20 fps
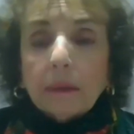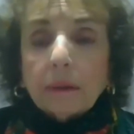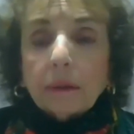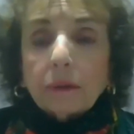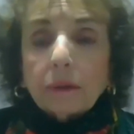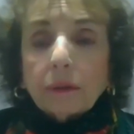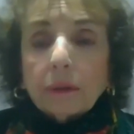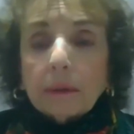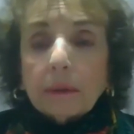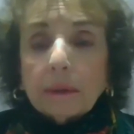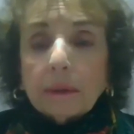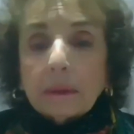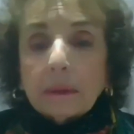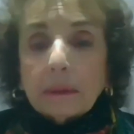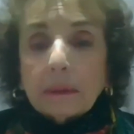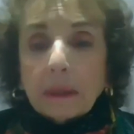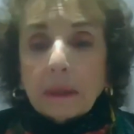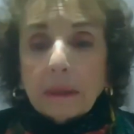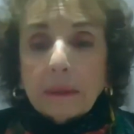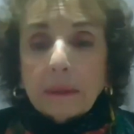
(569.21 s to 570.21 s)
such
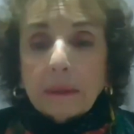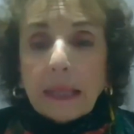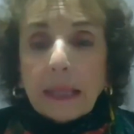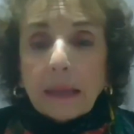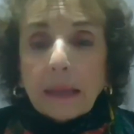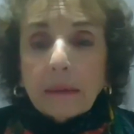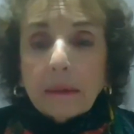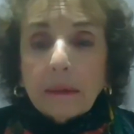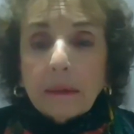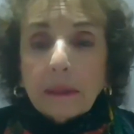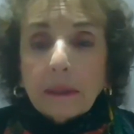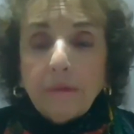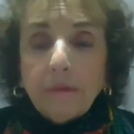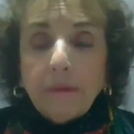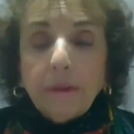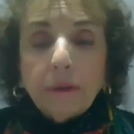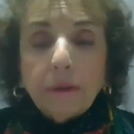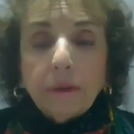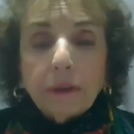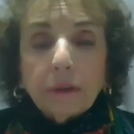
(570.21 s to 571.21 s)
as uh, the ethnic
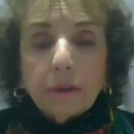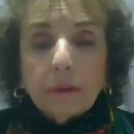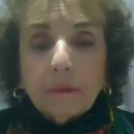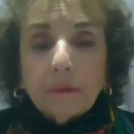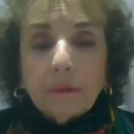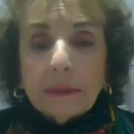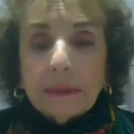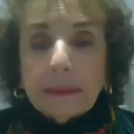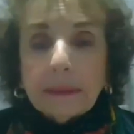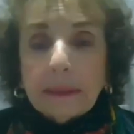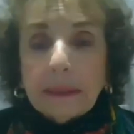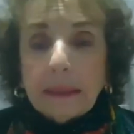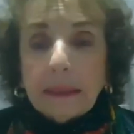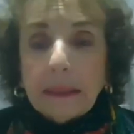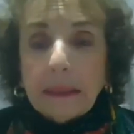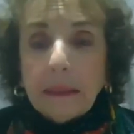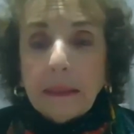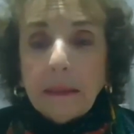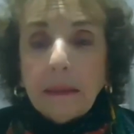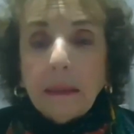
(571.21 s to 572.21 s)
future of the
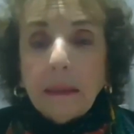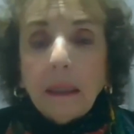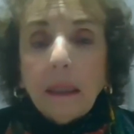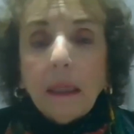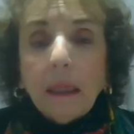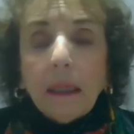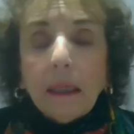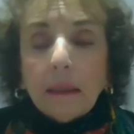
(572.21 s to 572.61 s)
city